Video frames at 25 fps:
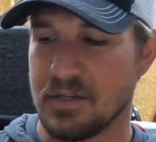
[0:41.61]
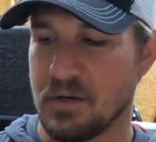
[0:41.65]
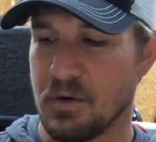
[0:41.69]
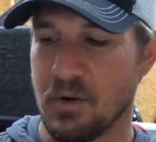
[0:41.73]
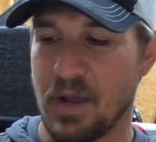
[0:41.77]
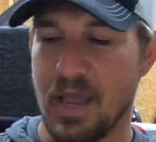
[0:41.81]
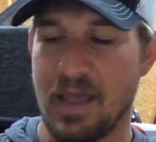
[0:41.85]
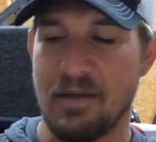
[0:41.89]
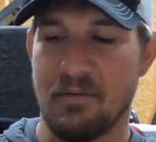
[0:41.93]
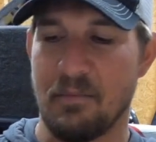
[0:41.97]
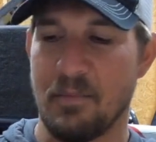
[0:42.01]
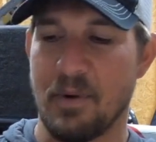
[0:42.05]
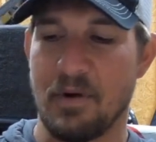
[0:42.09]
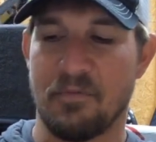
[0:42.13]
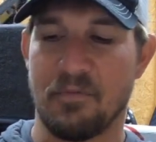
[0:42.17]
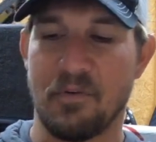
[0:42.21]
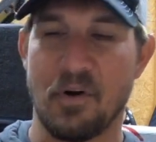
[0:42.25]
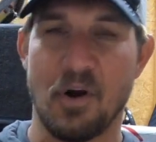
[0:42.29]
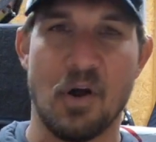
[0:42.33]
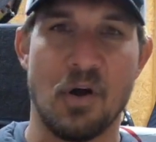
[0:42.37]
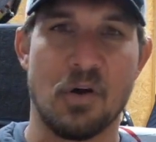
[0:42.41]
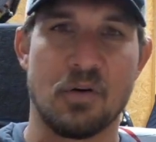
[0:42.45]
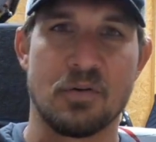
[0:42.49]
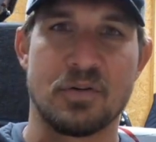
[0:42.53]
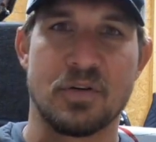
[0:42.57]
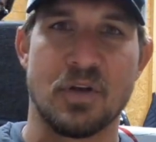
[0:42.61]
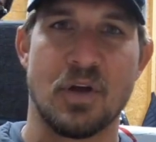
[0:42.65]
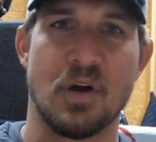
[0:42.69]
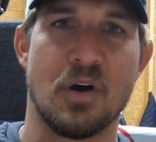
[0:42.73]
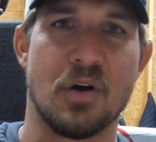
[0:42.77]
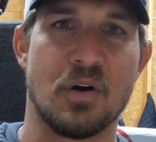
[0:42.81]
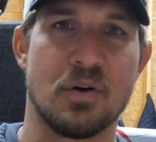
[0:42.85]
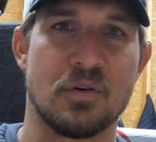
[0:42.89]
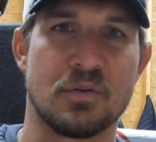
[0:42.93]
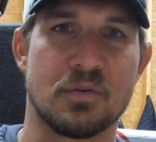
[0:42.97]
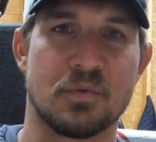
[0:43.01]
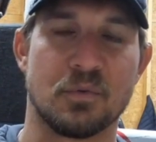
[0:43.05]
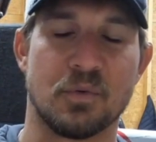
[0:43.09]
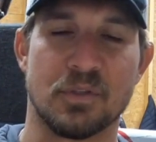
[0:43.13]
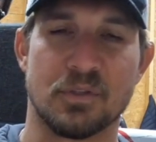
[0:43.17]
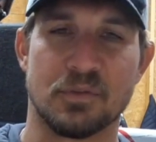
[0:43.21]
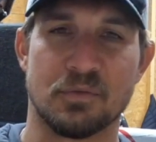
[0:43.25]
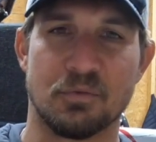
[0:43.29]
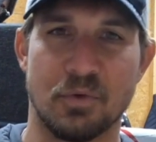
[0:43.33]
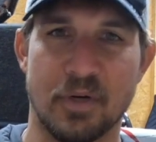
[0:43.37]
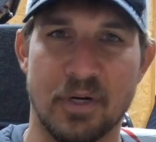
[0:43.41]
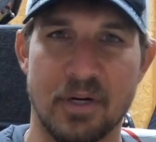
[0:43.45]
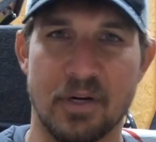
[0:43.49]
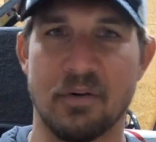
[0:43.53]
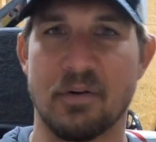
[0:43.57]
So having my Frog Togs was
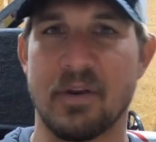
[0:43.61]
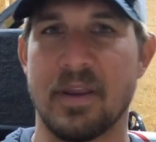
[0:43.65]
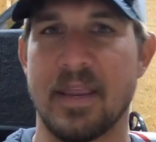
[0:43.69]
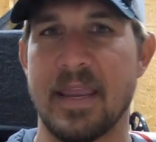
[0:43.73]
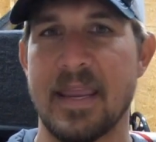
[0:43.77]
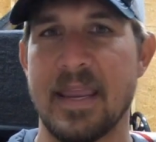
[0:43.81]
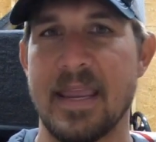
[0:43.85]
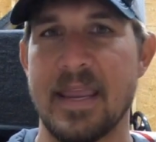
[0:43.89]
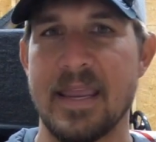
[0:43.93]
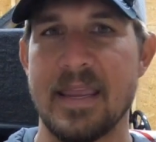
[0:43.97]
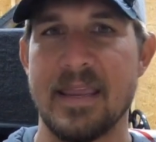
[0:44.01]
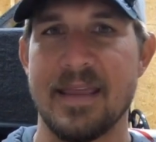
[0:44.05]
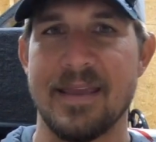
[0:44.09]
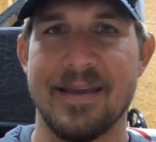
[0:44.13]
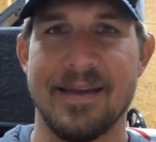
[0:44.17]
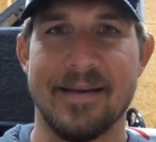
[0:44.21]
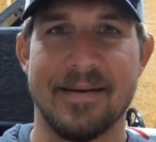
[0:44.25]
real key.